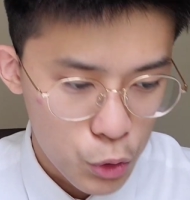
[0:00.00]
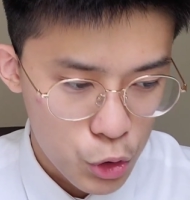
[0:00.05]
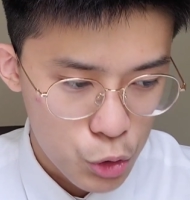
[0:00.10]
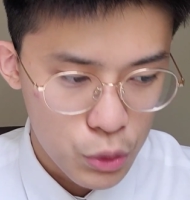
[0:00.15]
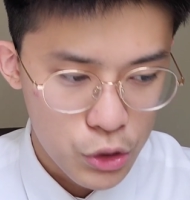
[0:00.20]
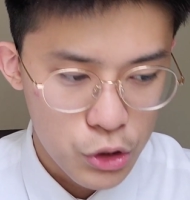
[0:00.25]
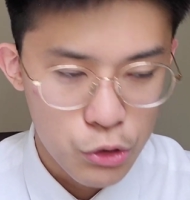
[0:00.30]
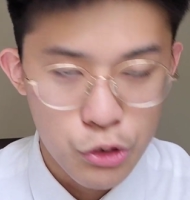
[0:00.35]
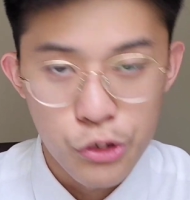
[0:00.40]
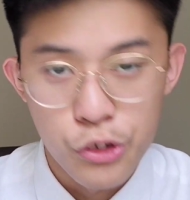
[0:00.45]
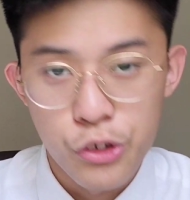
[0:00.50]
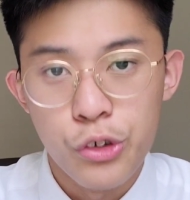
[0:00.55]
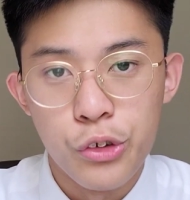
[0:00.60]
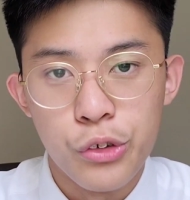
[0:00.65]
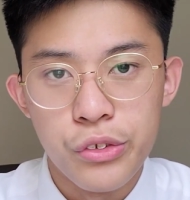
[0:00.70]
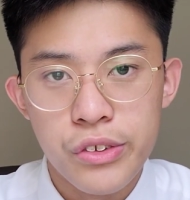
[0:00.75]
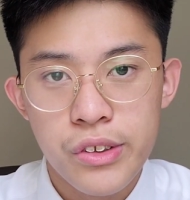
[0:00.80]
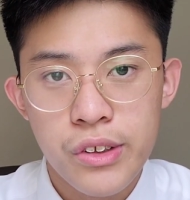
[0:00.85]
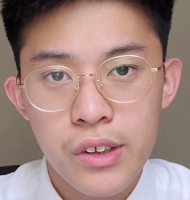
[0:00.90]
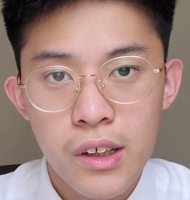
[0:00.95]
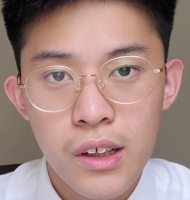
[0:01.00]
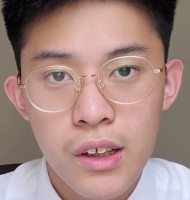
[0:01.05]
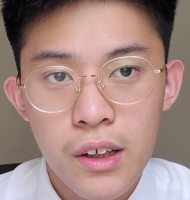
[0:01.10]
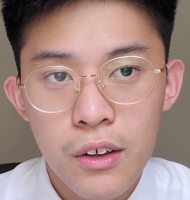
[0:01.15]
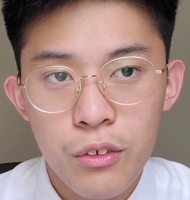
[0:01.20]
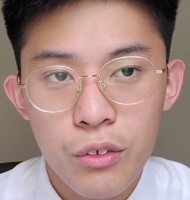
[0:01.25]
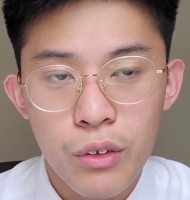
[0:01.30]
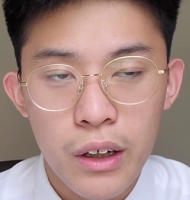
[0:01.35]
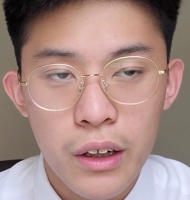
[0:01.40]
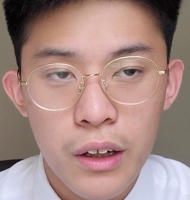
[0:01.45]
which one you should choose,
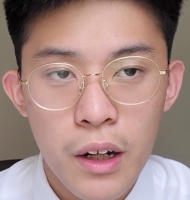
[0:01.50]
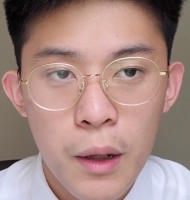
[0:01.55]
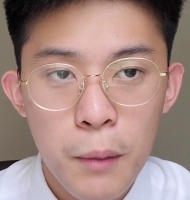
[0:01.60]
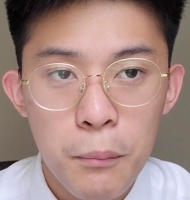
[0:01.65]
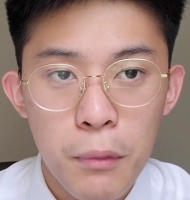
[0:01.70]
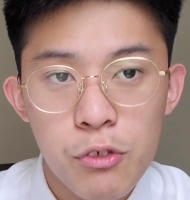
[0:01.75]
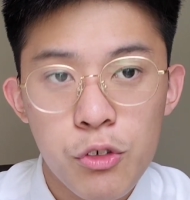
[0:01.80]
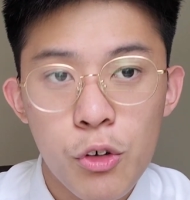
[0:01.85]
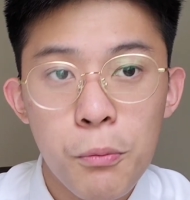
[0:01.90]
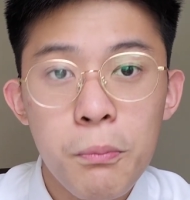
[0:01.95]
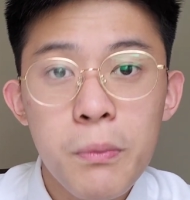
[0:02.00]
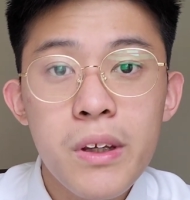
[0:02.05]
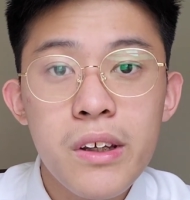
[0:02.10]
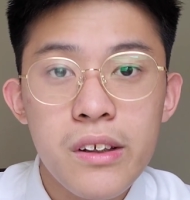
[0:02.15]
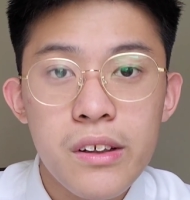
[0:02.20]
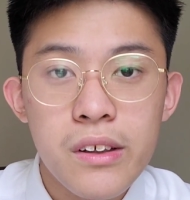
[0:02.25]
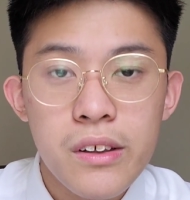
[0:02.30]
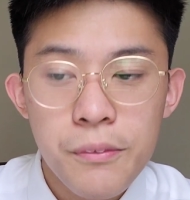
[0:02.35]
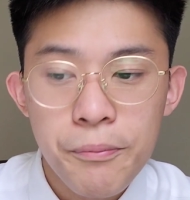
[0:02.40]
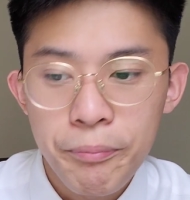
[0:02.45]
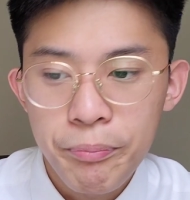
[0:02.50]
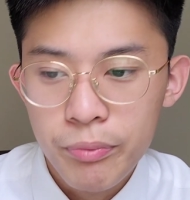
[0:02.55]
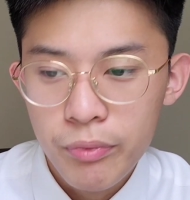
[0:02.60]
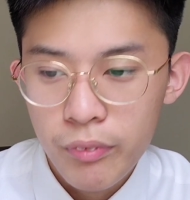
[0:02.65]
right? But for me,